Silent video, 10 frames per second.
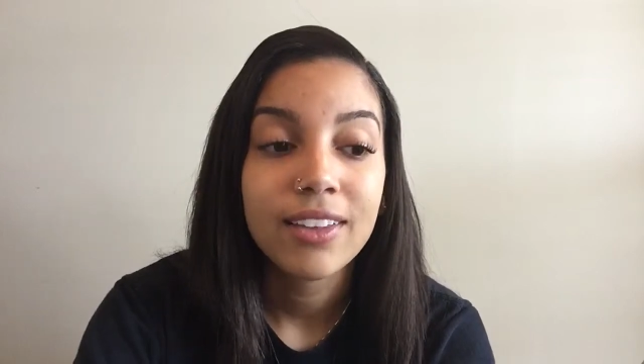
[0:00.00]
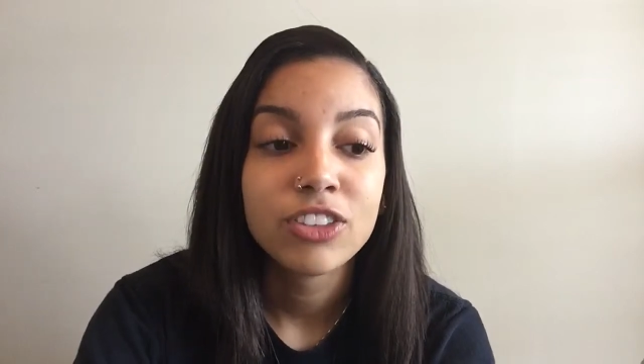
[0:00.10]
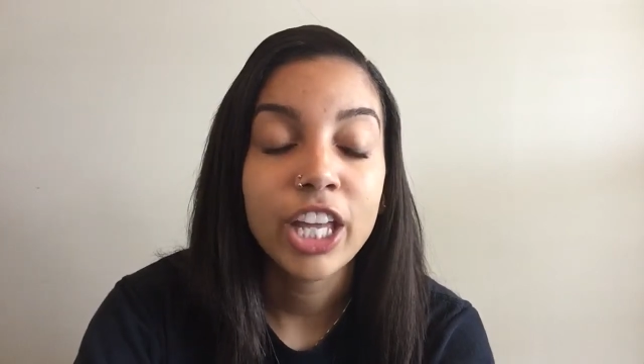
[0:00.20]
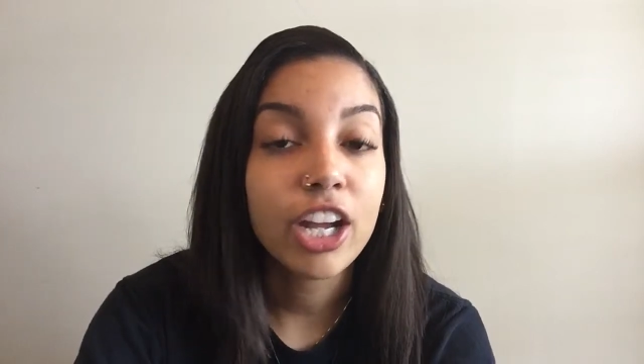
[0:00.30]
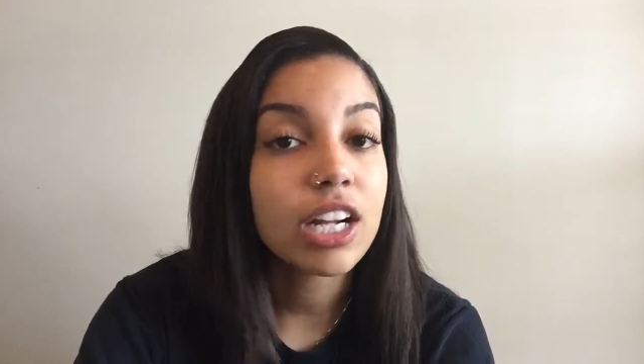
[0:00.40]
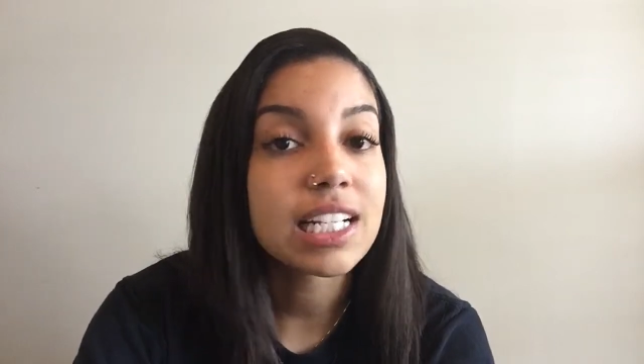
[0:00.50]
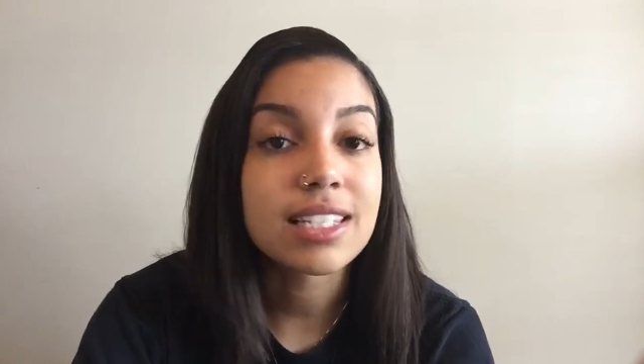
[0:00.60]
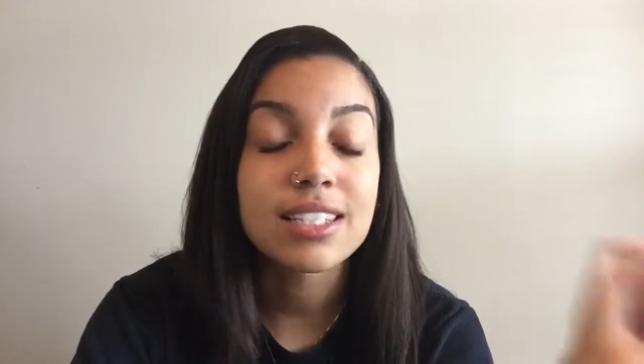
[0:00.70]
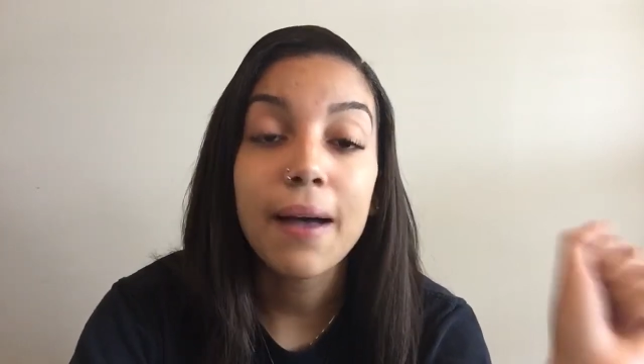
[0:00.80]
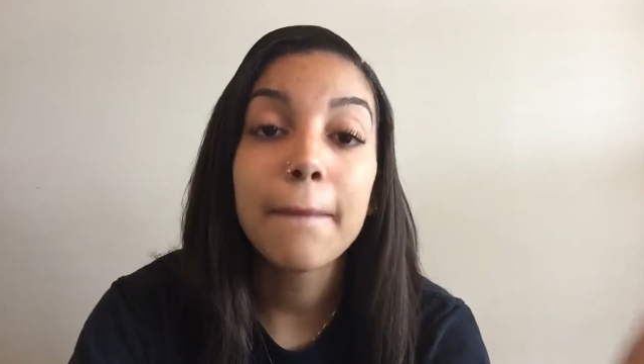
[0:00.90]
there is
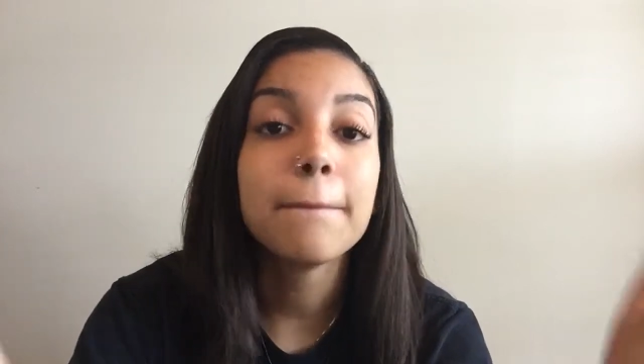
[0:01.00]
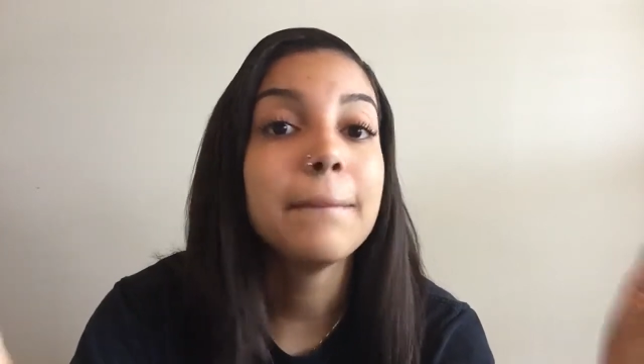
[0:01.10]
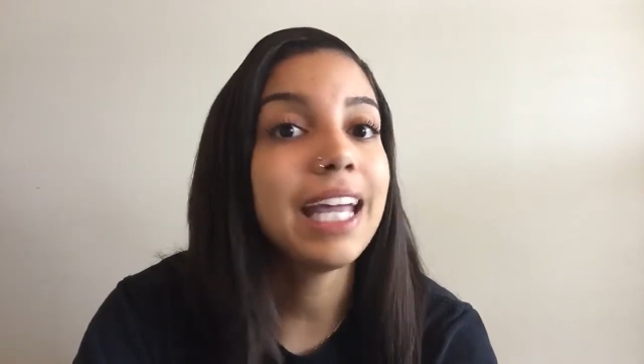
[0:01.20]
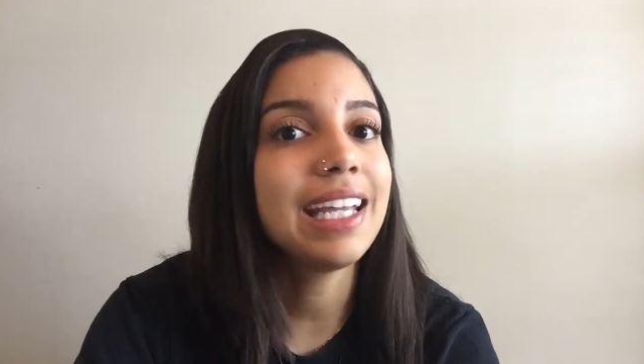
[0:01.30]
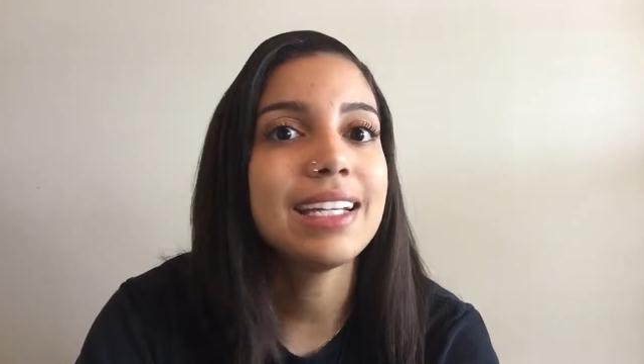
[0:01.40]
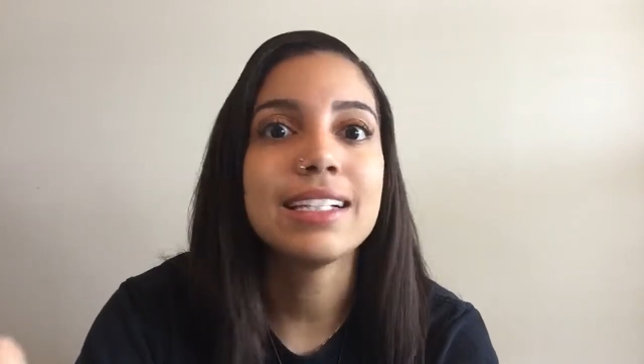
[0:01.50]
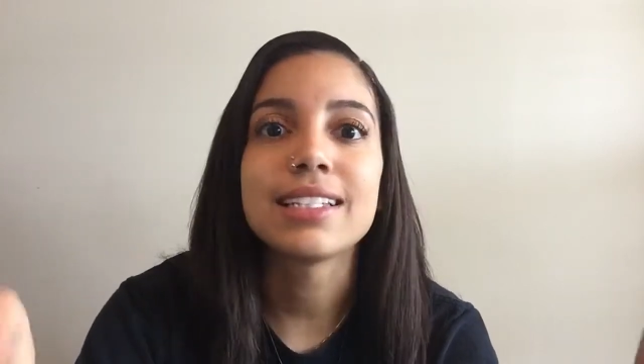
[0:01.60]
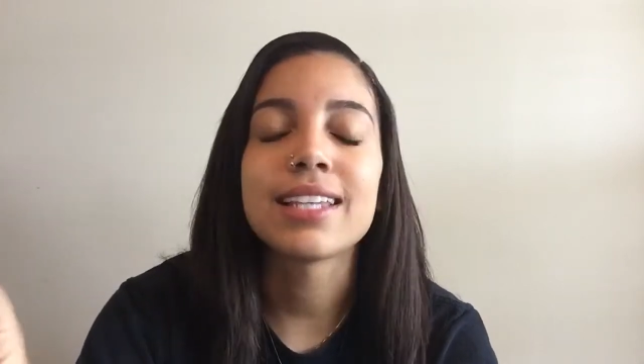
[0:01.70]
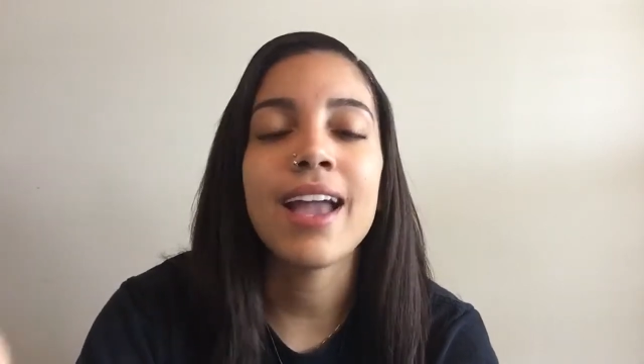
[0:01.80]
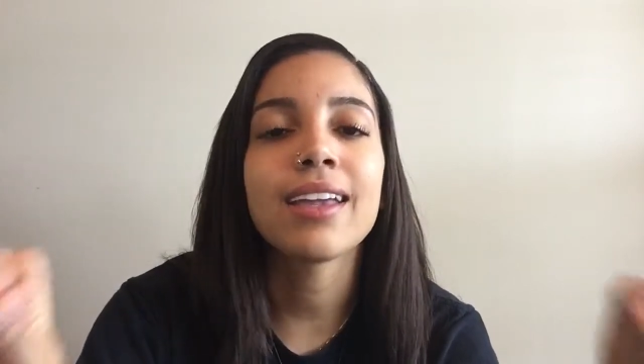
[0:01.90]
some man
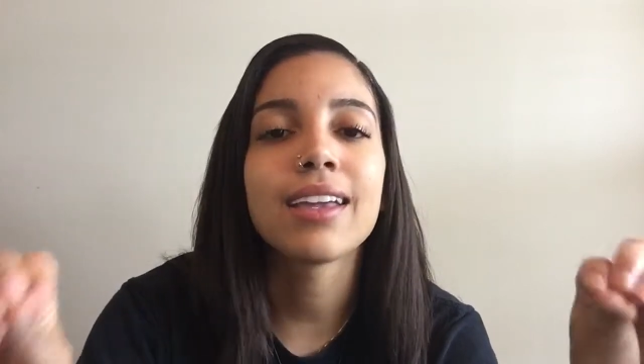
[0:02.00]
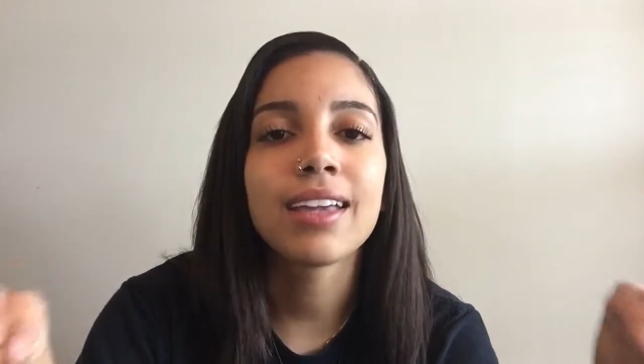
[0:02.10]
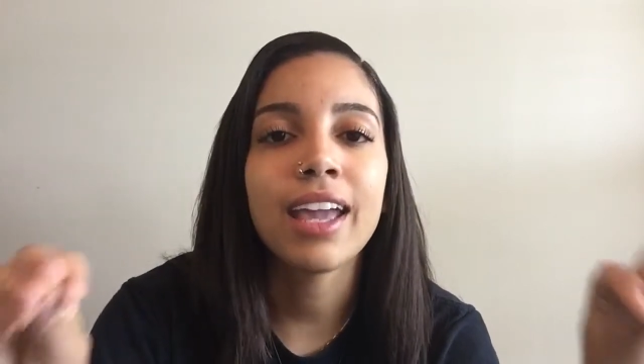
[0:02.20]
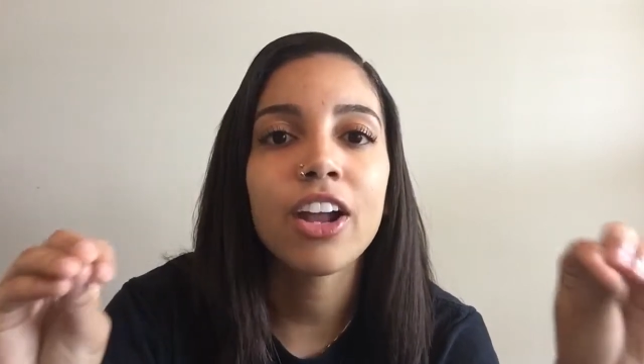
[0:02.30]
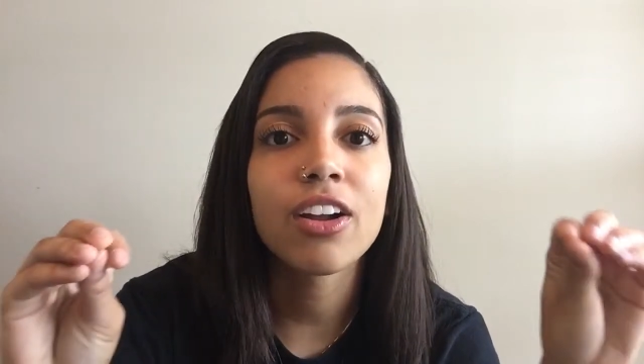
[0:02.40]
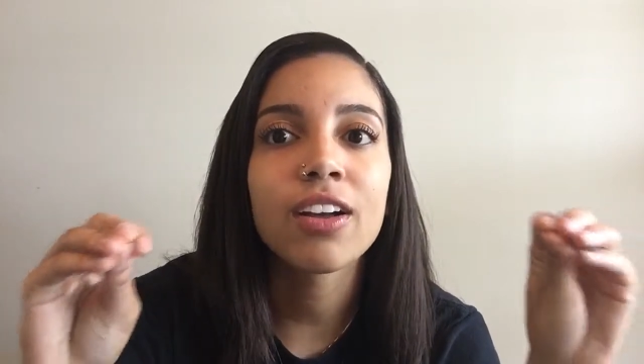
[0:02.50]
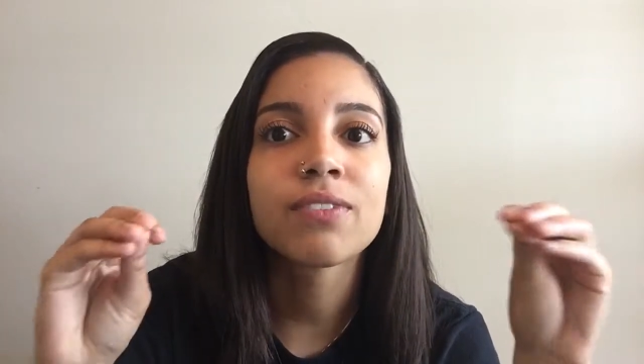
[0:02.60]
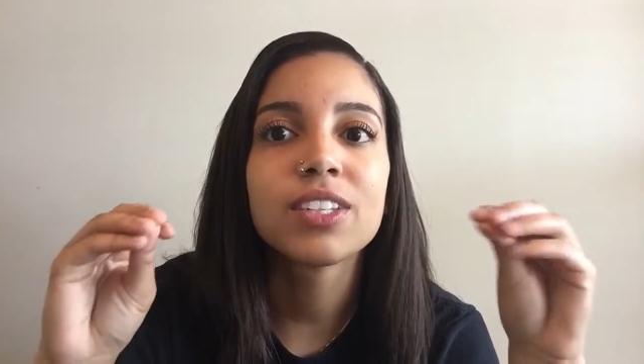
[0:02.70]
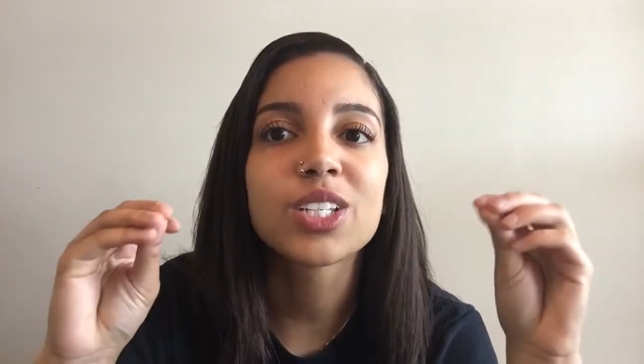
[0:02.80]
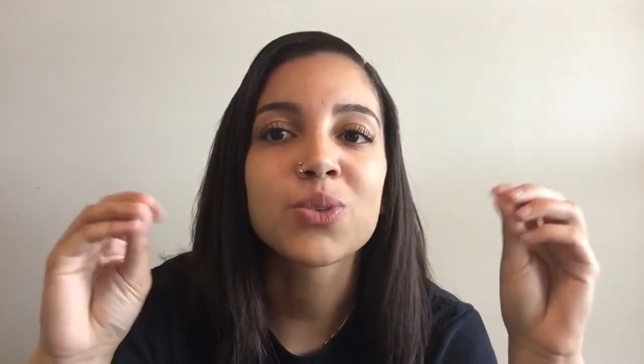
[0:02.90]
taking care of
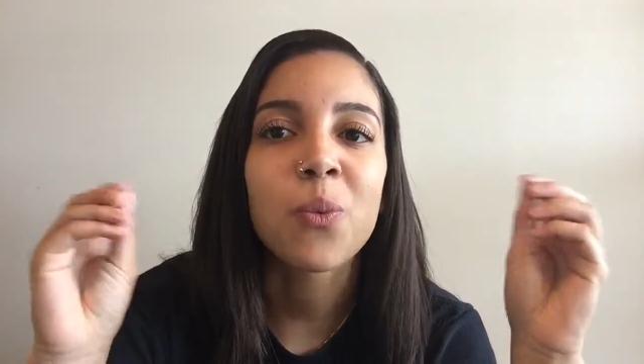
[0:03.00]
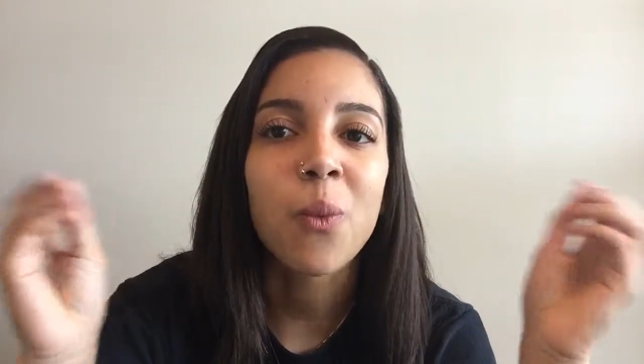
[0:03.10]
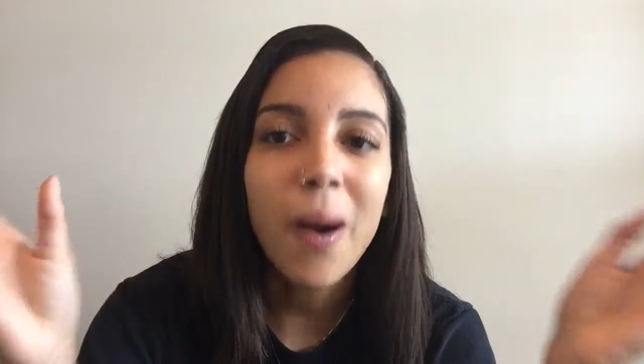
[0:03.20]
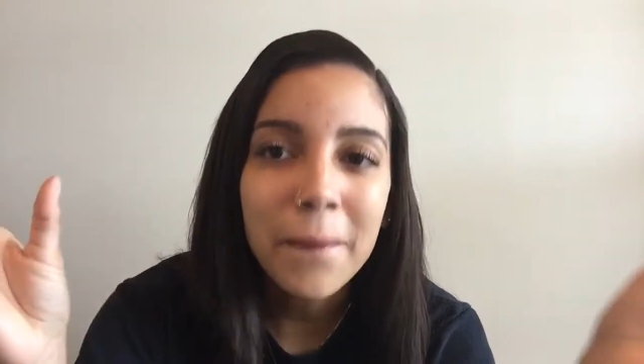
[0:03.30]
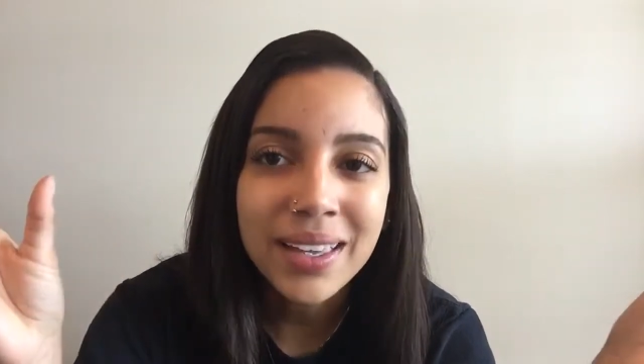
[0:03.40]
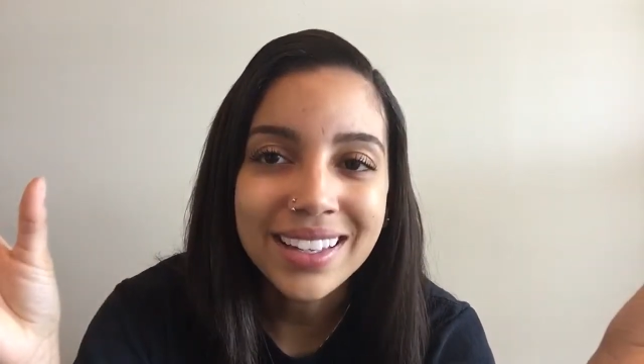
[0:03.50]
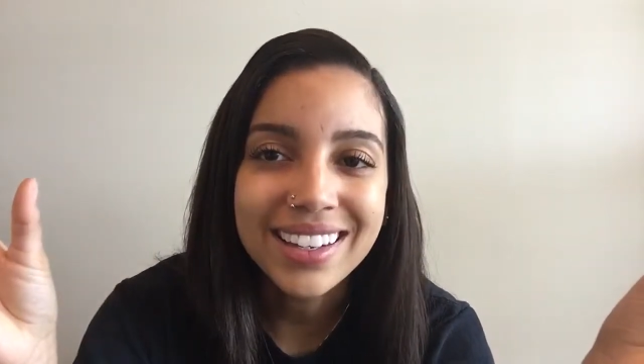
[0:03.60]
this woman.